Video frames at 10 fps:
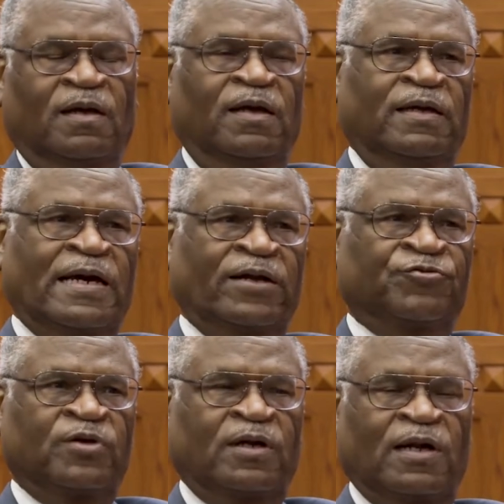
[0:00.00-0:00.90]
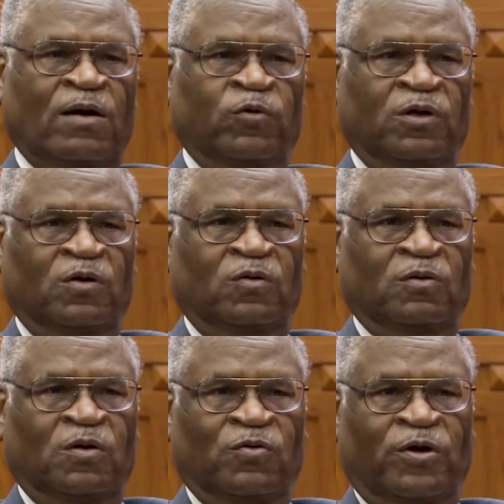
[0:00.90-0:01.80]
and I decided I would
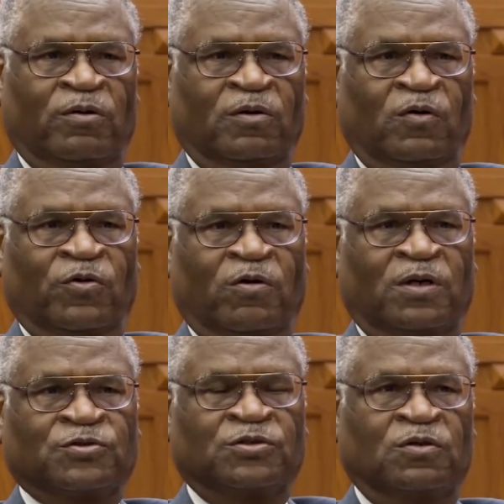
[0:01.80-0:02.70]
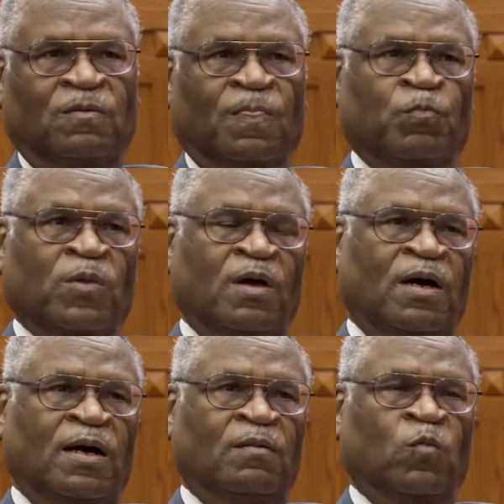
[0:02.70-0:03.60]
go there also.
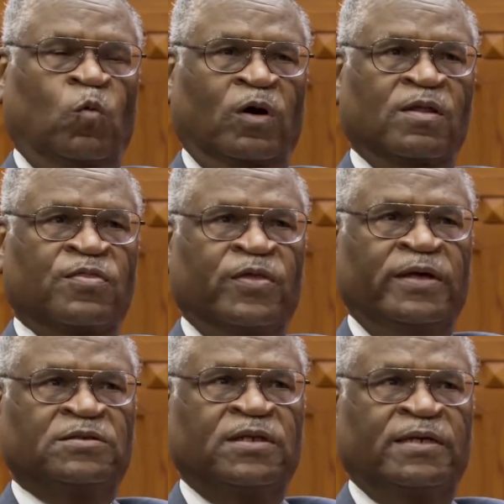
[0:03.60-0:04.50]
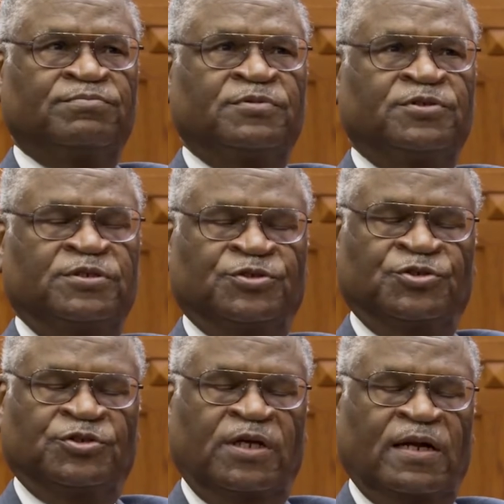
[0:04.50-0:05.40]
One of the things that Tennessee
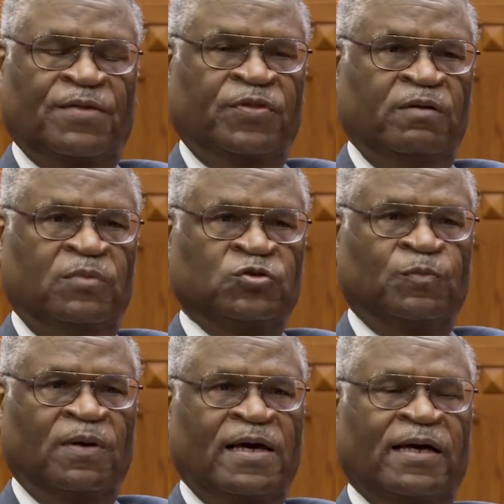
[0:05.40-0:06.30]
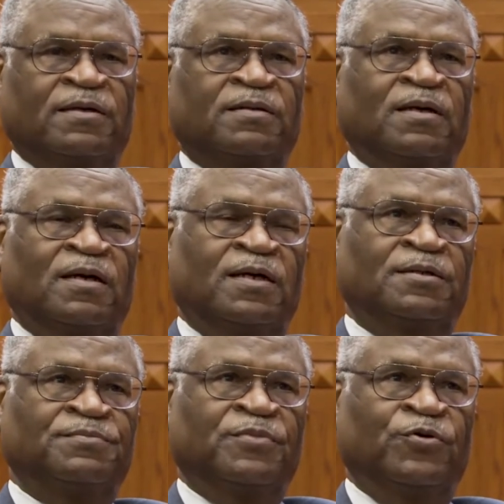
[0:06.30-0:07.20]
State and I think most black
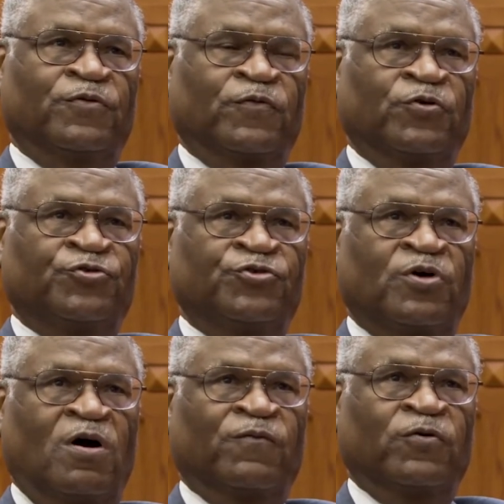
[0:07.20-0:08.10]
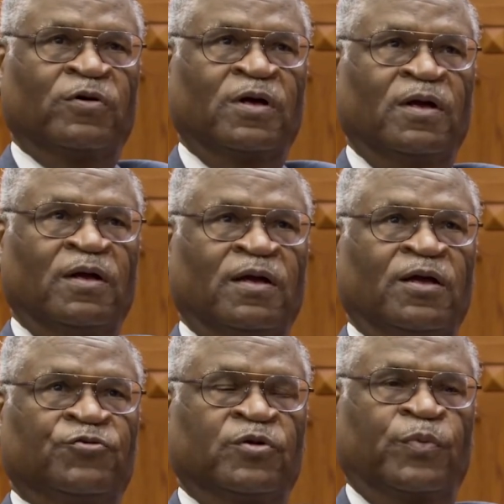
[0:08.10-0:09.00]
universities offer
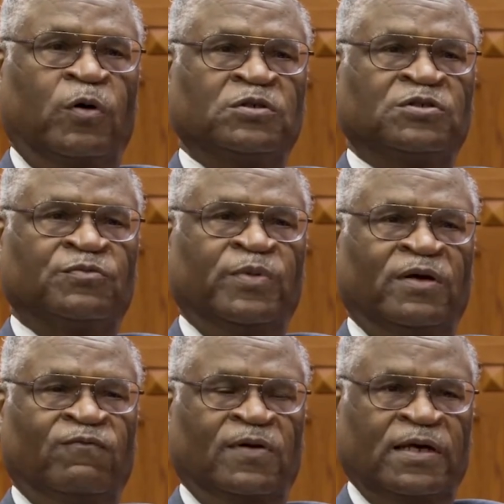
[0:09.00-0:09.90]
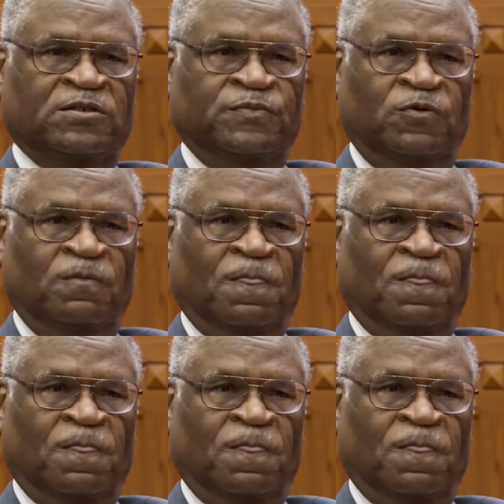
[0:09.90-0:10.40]
is the importance of being flexible.